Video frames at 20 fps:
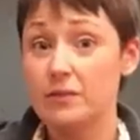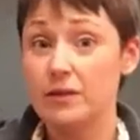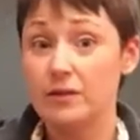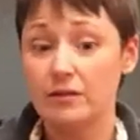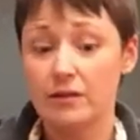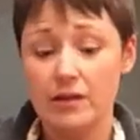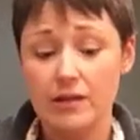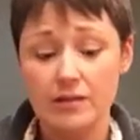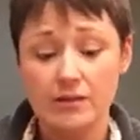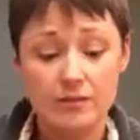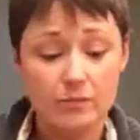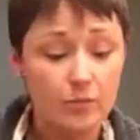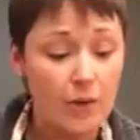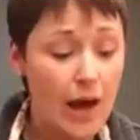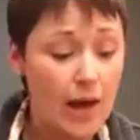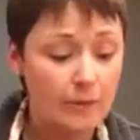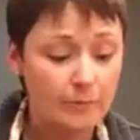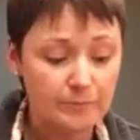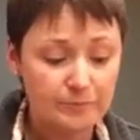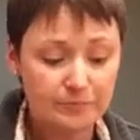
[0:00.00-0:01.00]
meal as
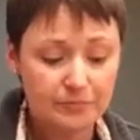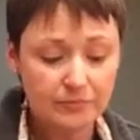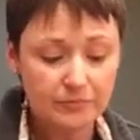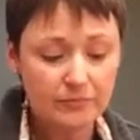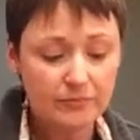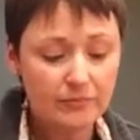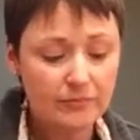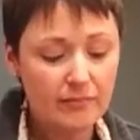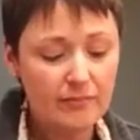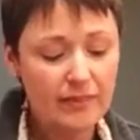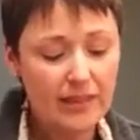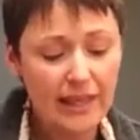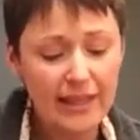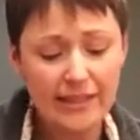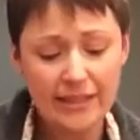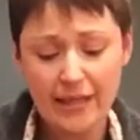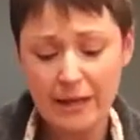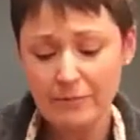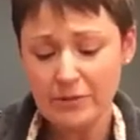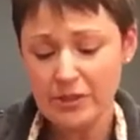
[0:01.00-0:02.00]
well.
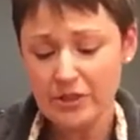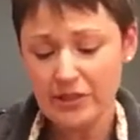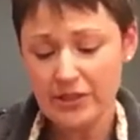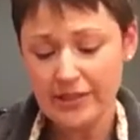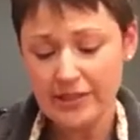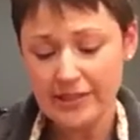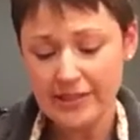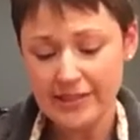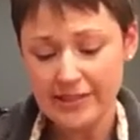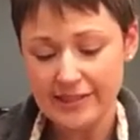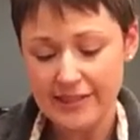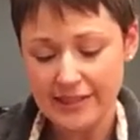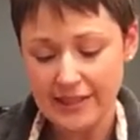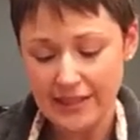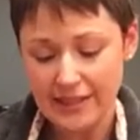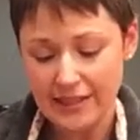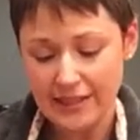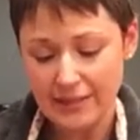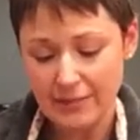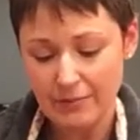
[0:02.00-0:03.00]
And then I'm just gonna stick
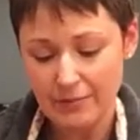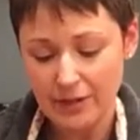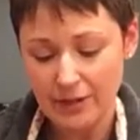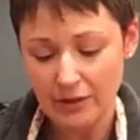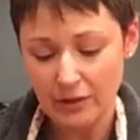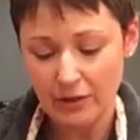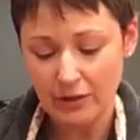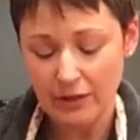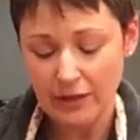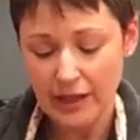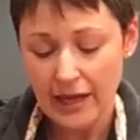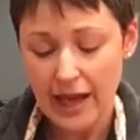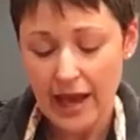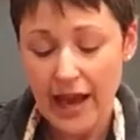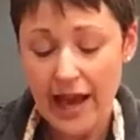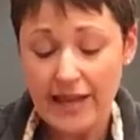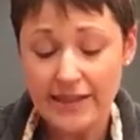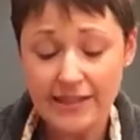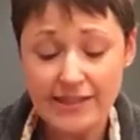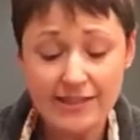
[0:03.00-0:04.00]
it in the middle
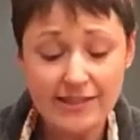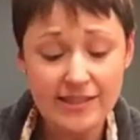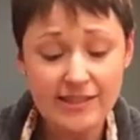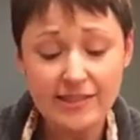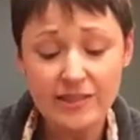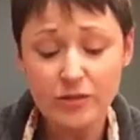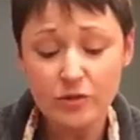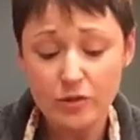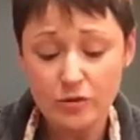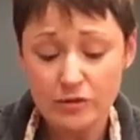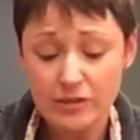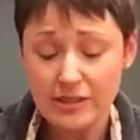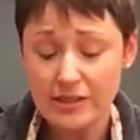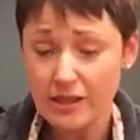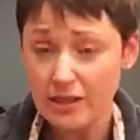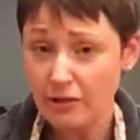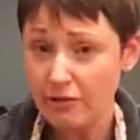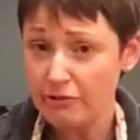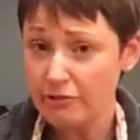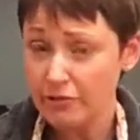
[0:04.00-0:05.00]
and this is a new
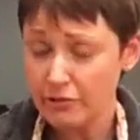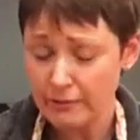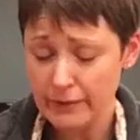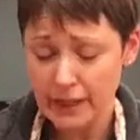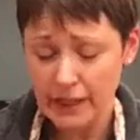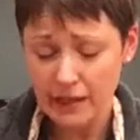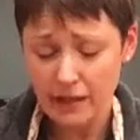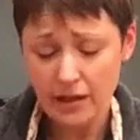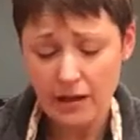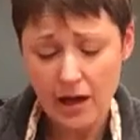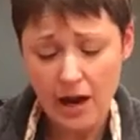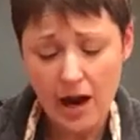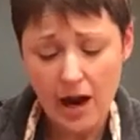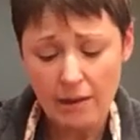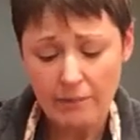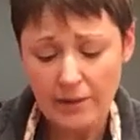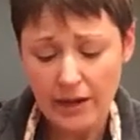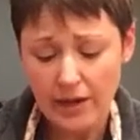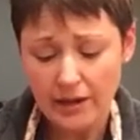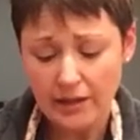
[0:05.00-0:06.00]
skill for me,
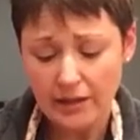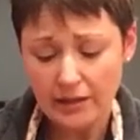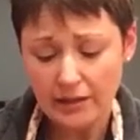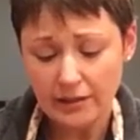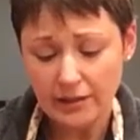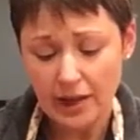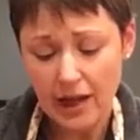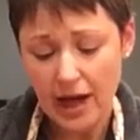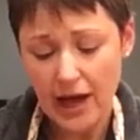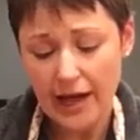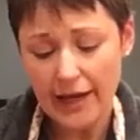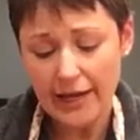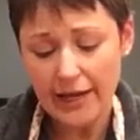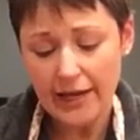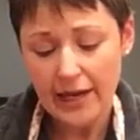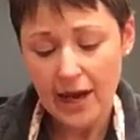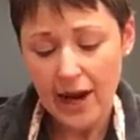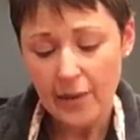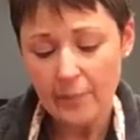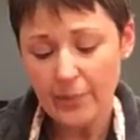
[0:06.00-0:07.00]
I'm not gonna lie,
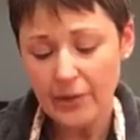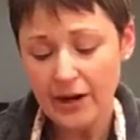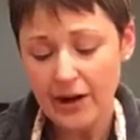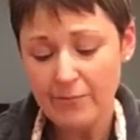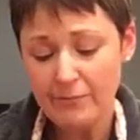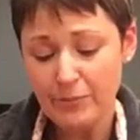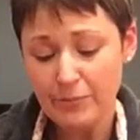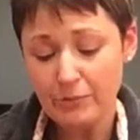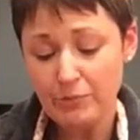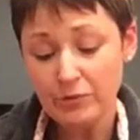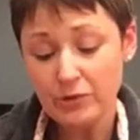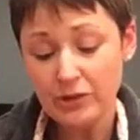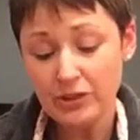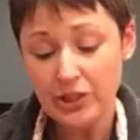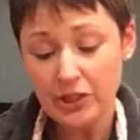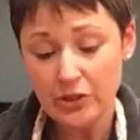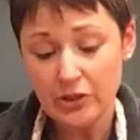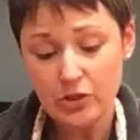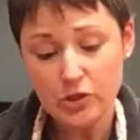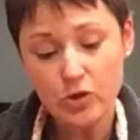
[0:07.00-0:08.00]
but I've been
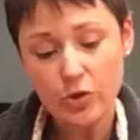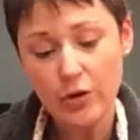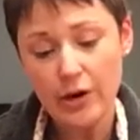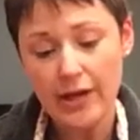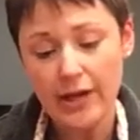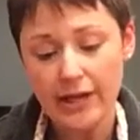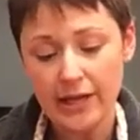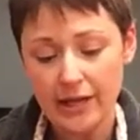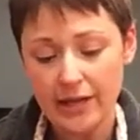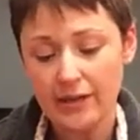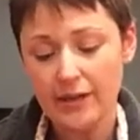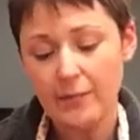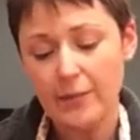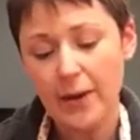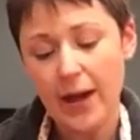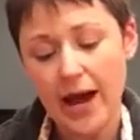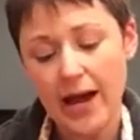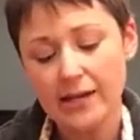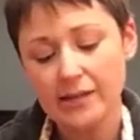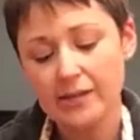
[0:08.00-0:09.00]
really enjoying it the
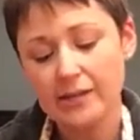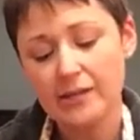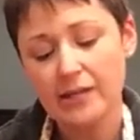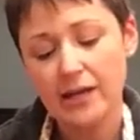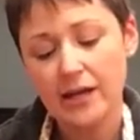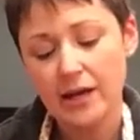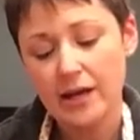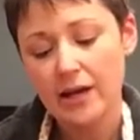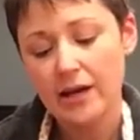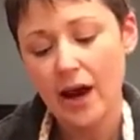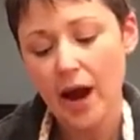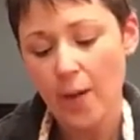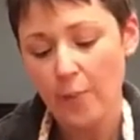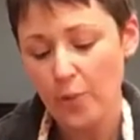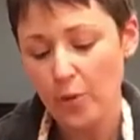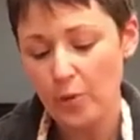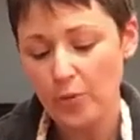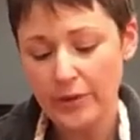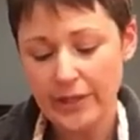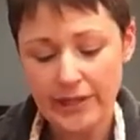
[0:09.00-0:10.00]
past
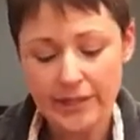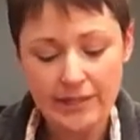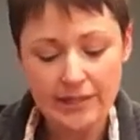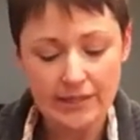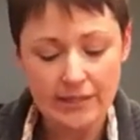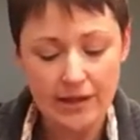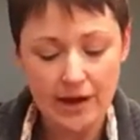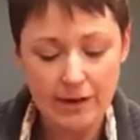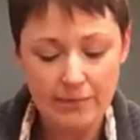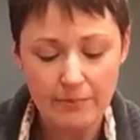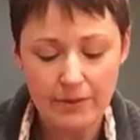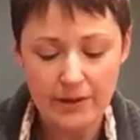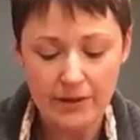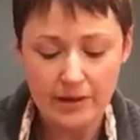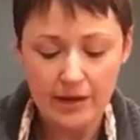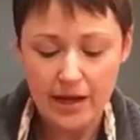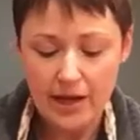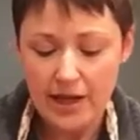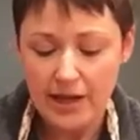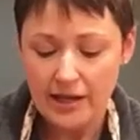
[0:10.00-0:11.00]
couple weeks that I've
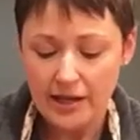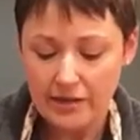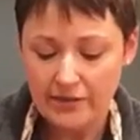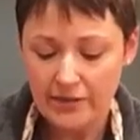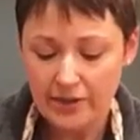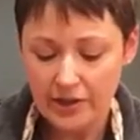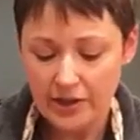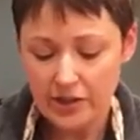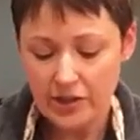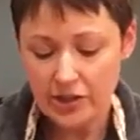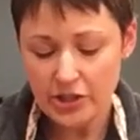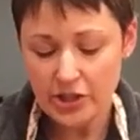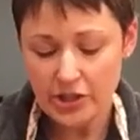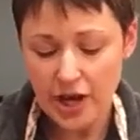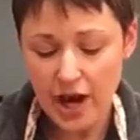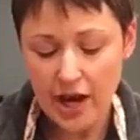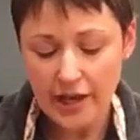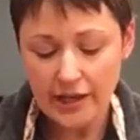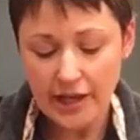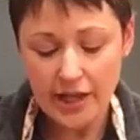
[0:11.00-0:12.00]
been giving it a
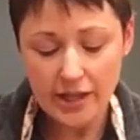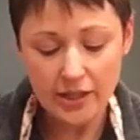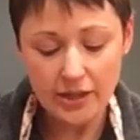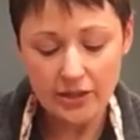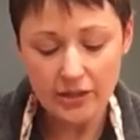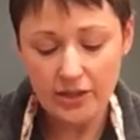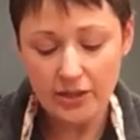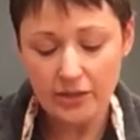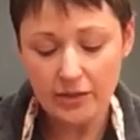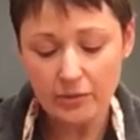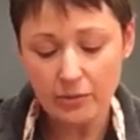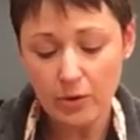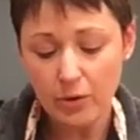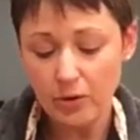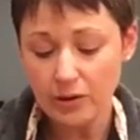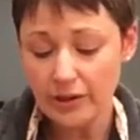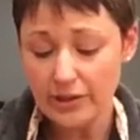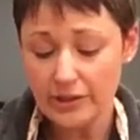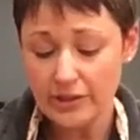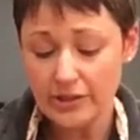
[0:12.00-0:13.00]
shot and you're gonna
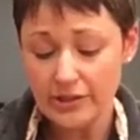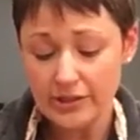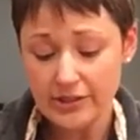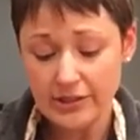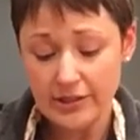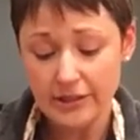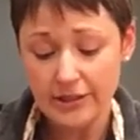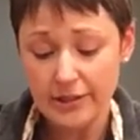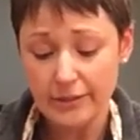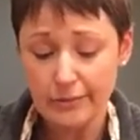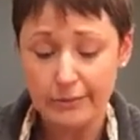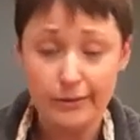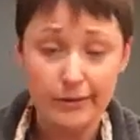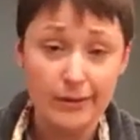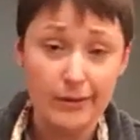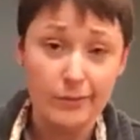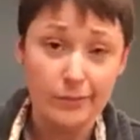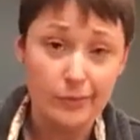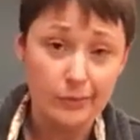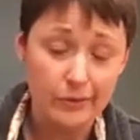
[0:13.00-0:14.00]
roll it just like you
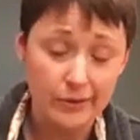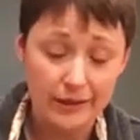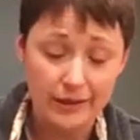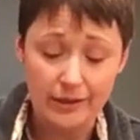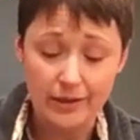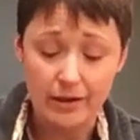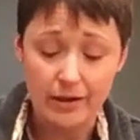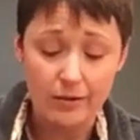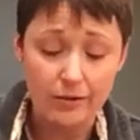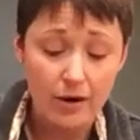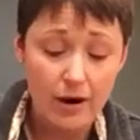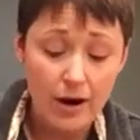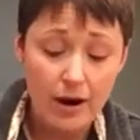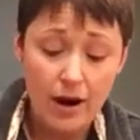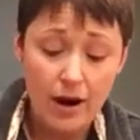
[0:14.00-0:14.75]
would a burrito